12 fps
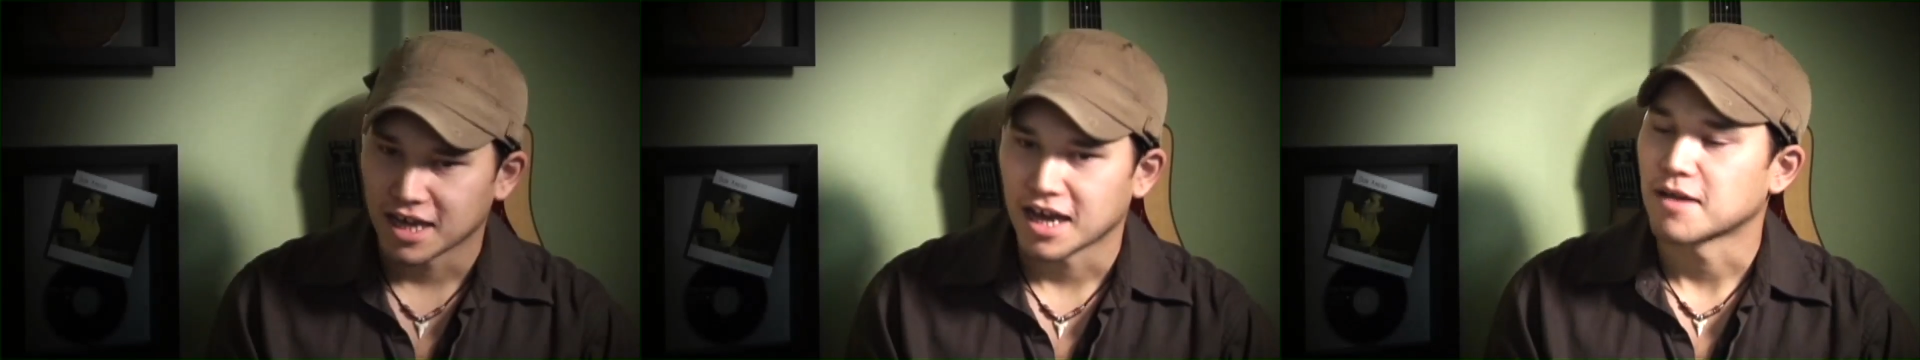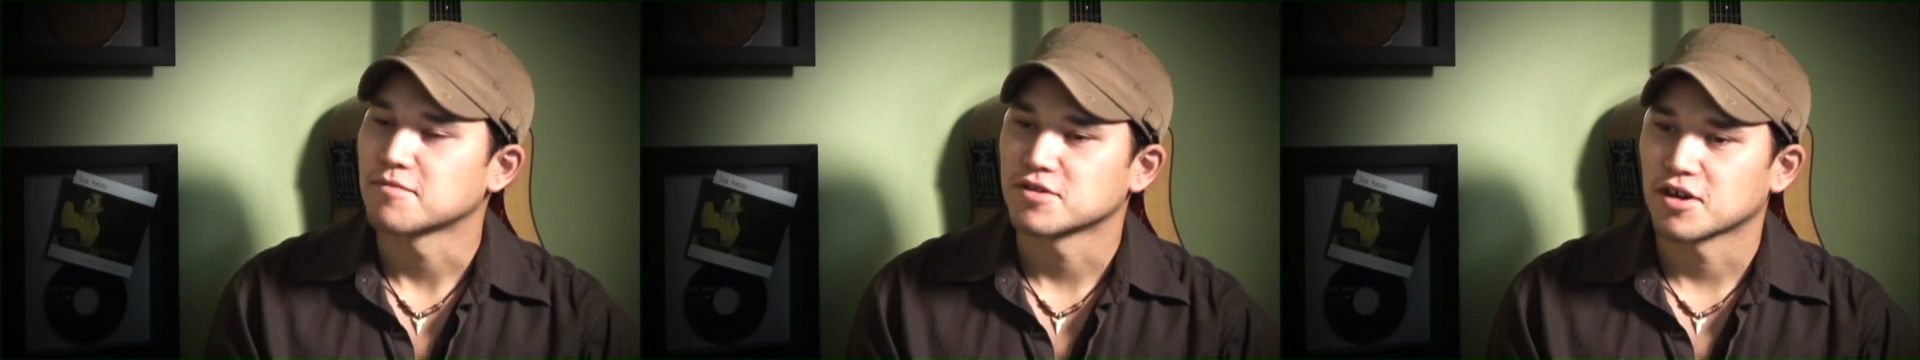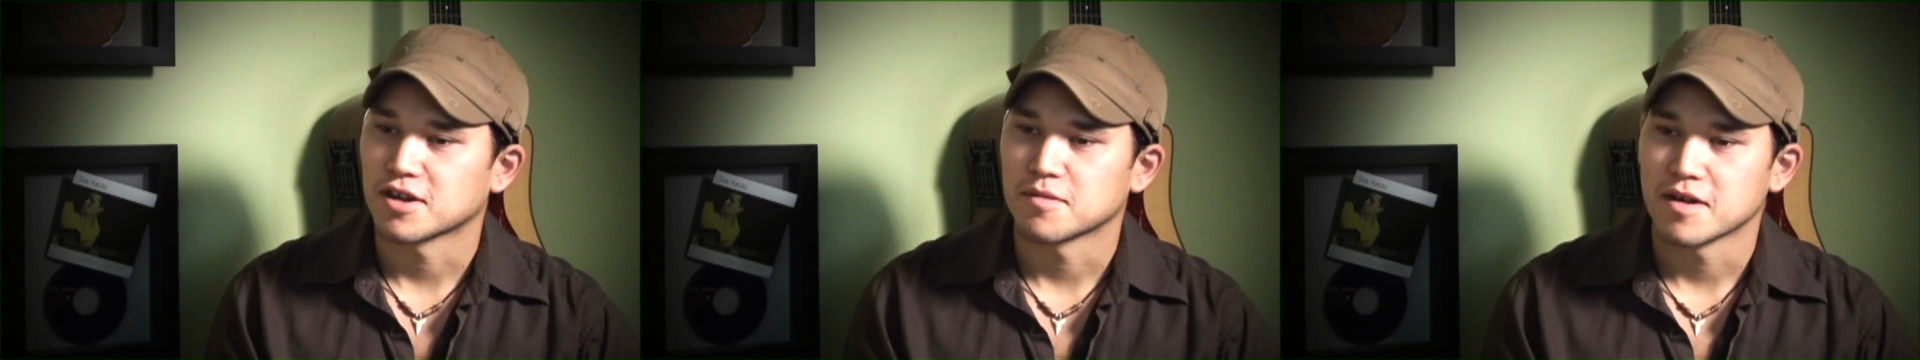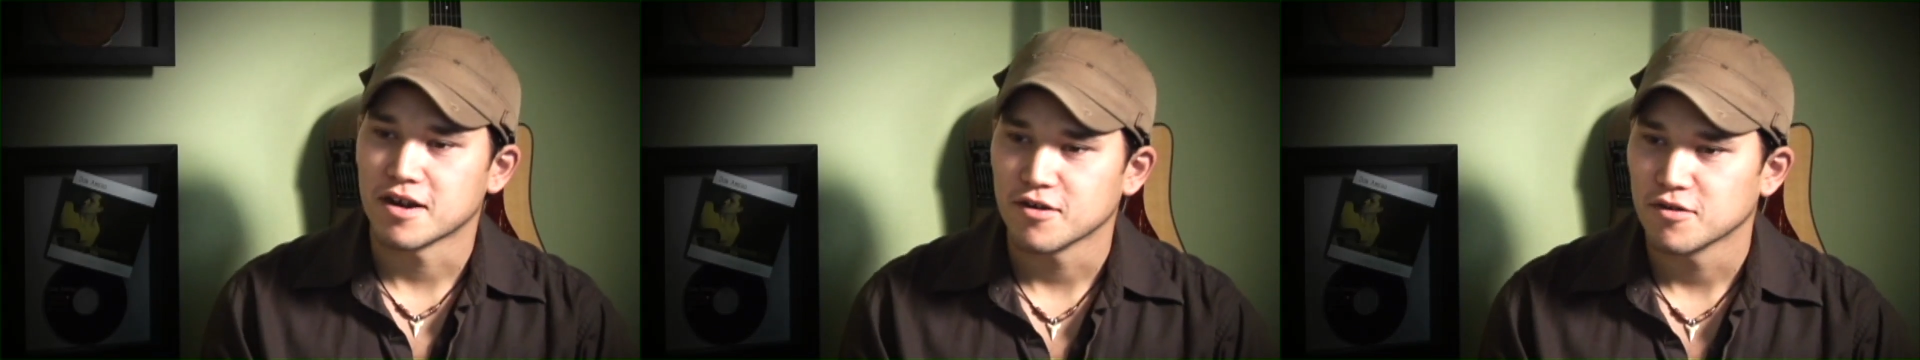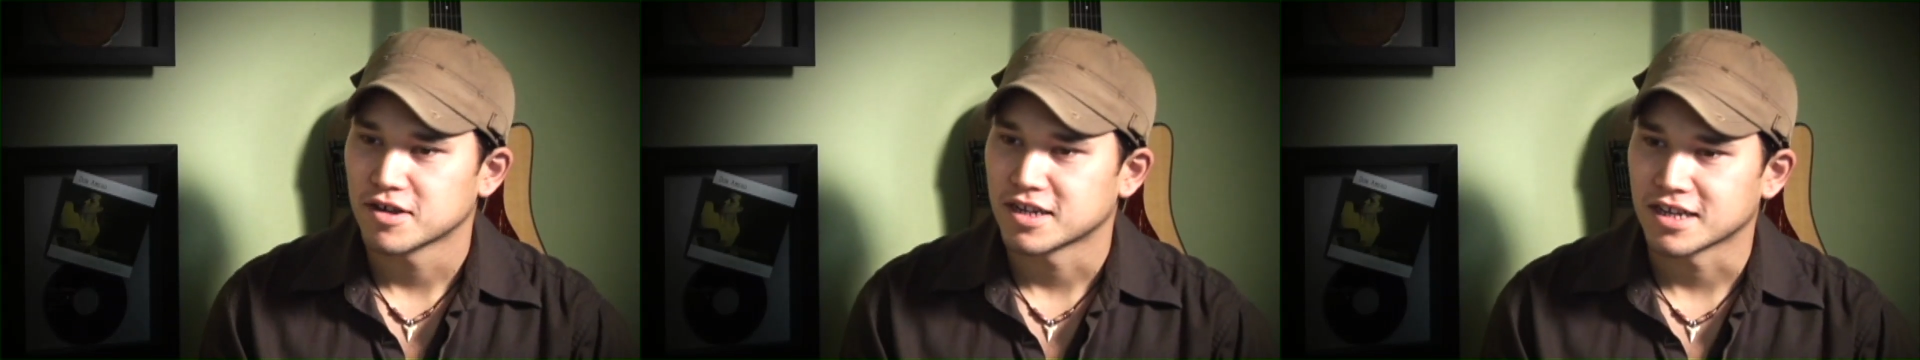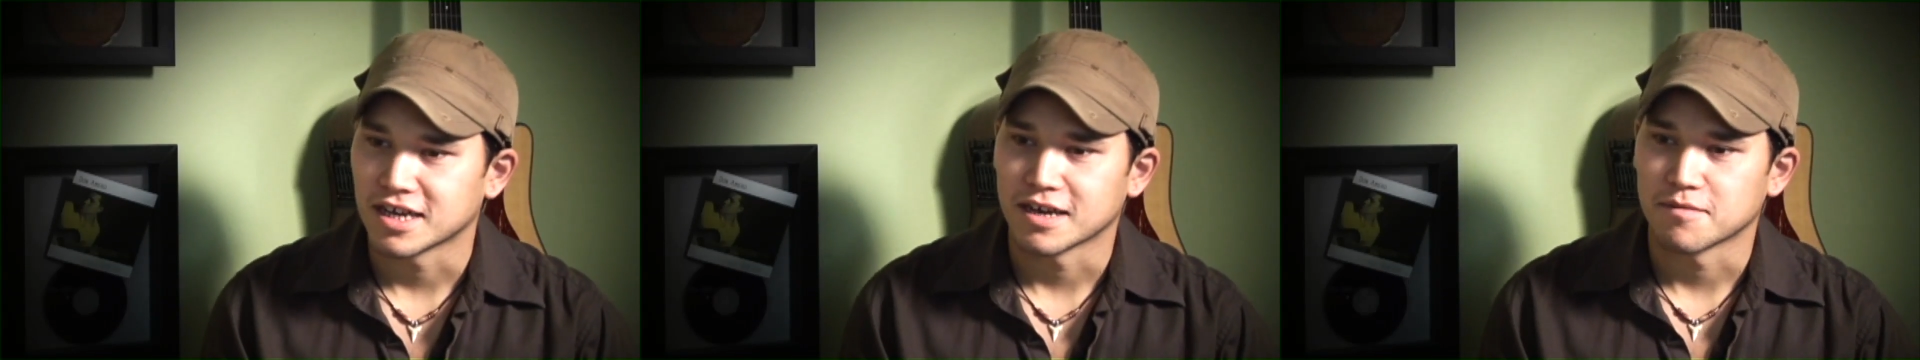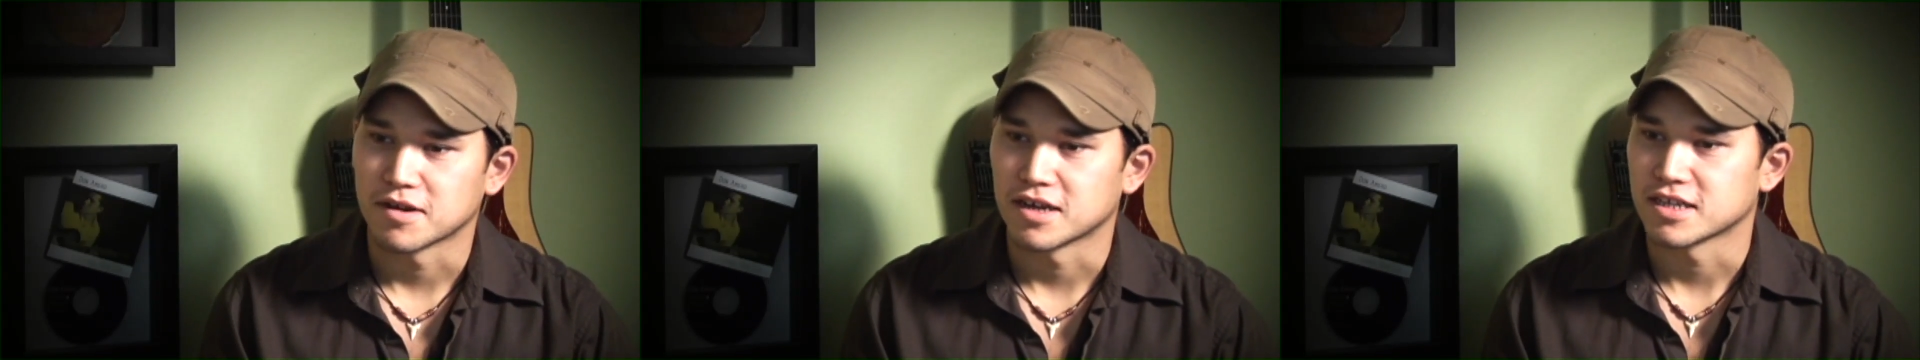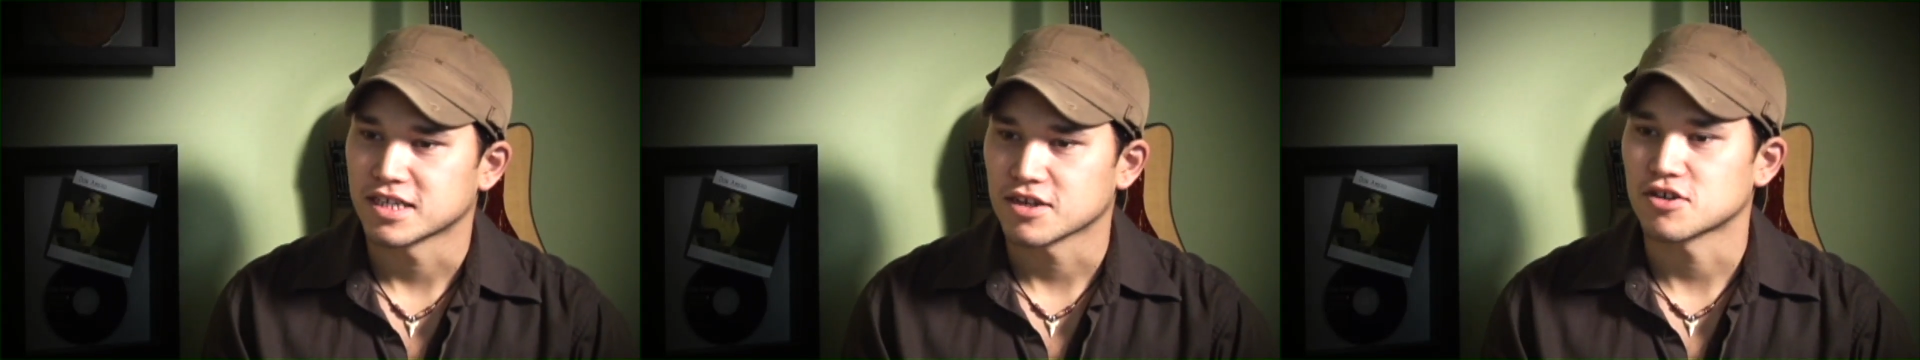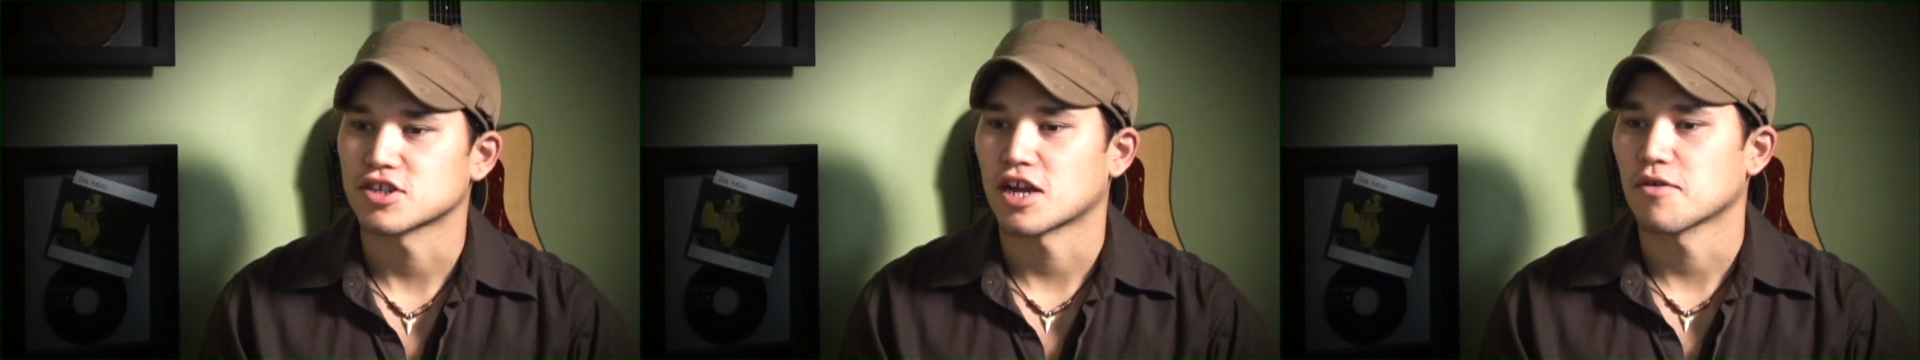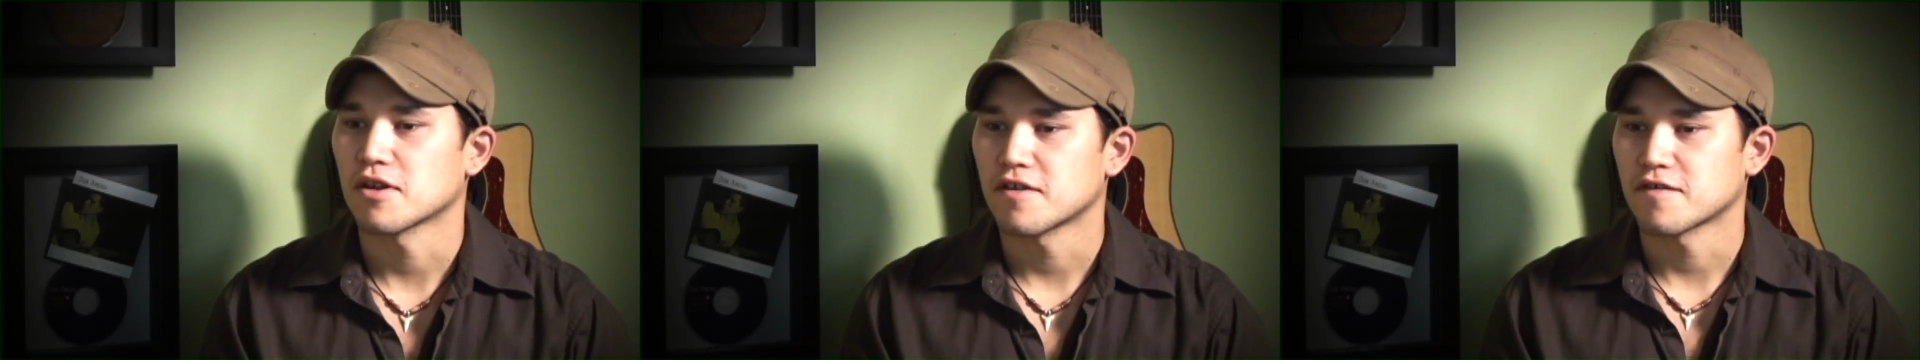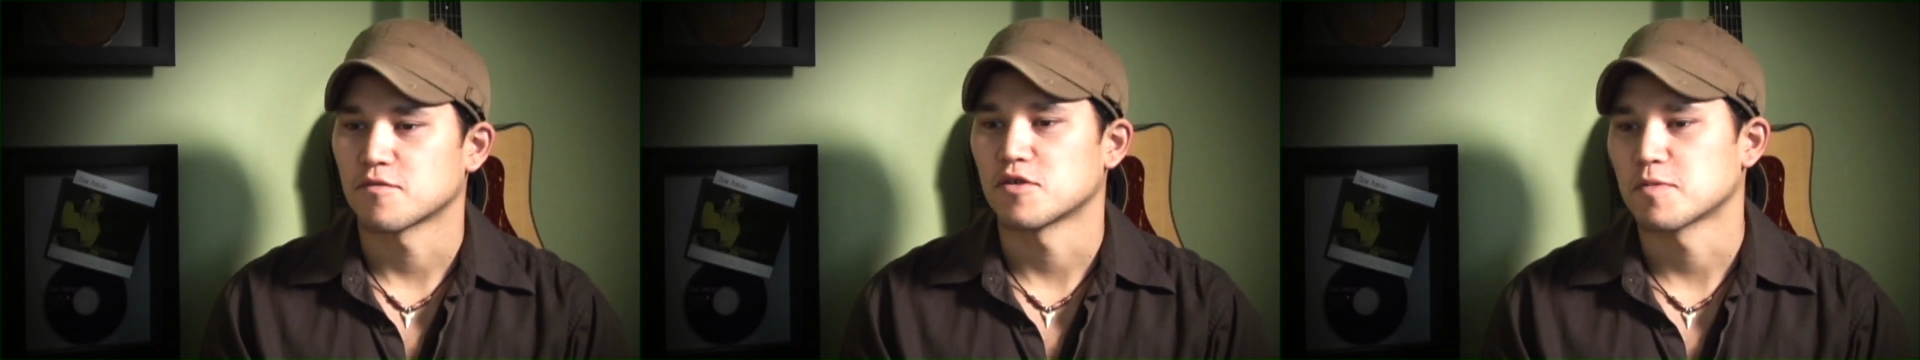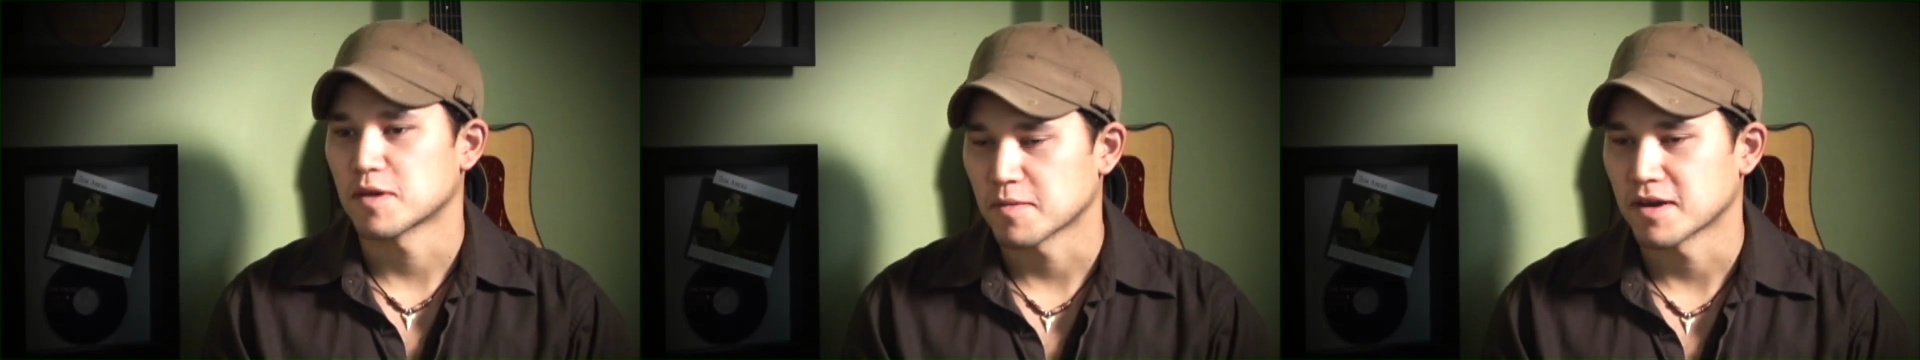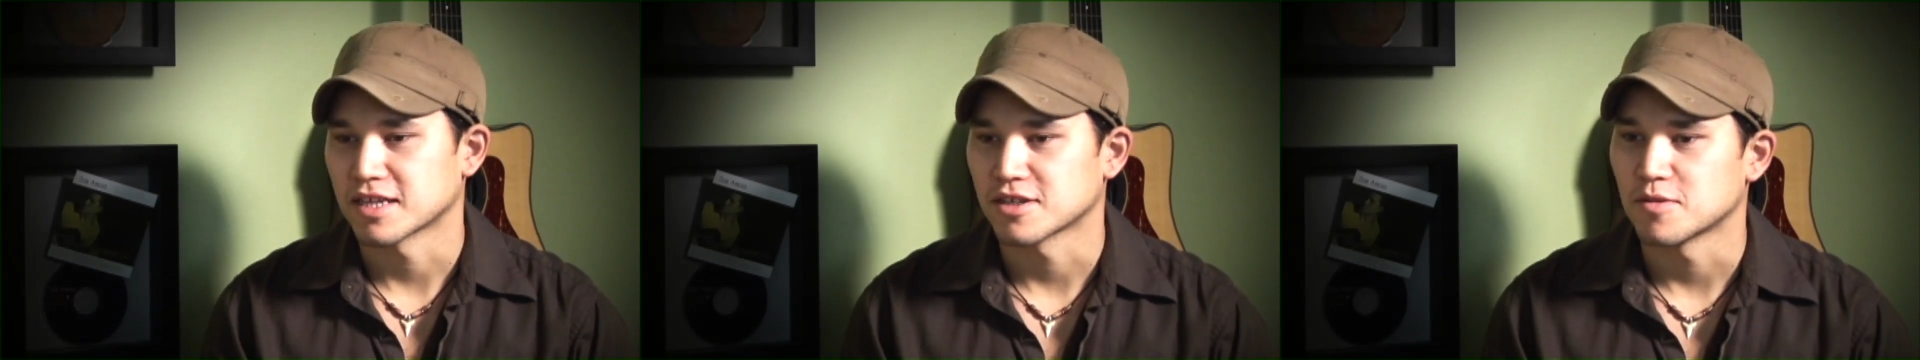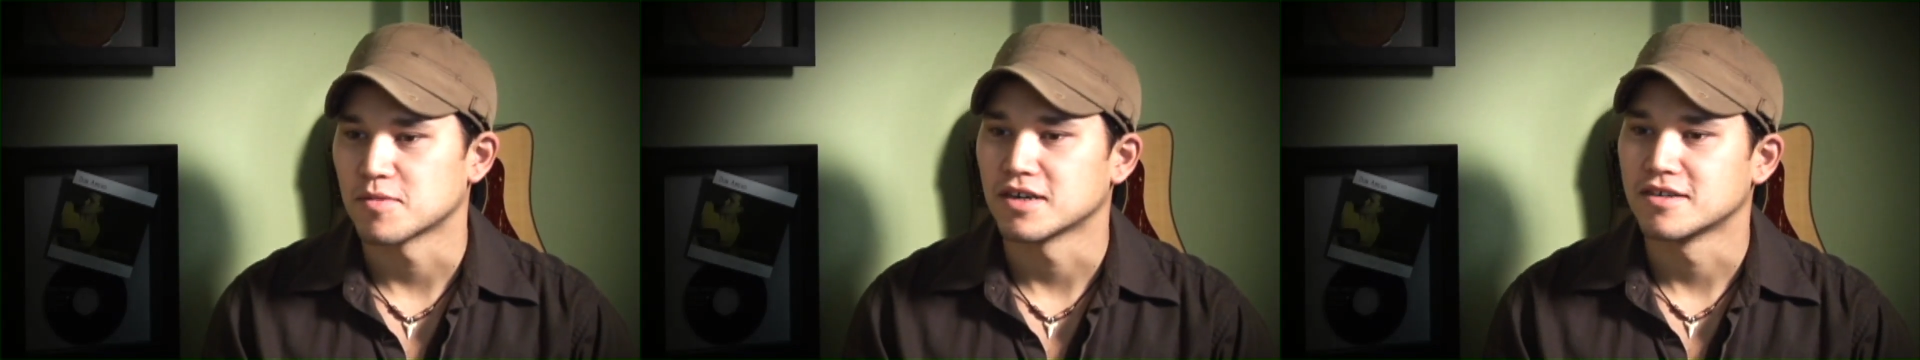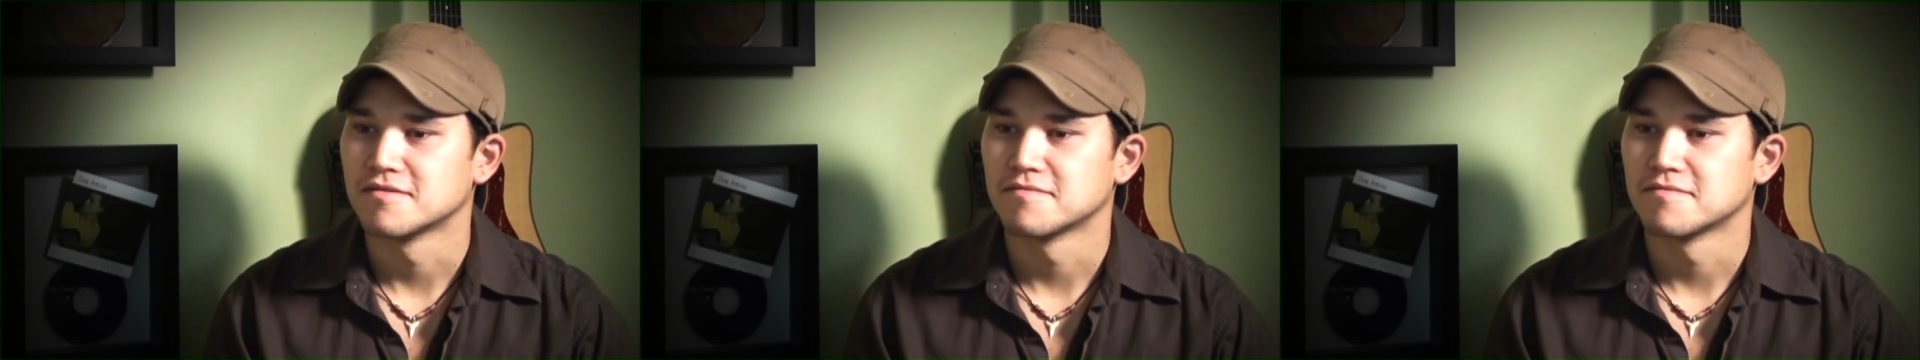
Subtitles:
I'm Don Amero, and I'm a singer-songwriter from Winnipeg, Manitoba.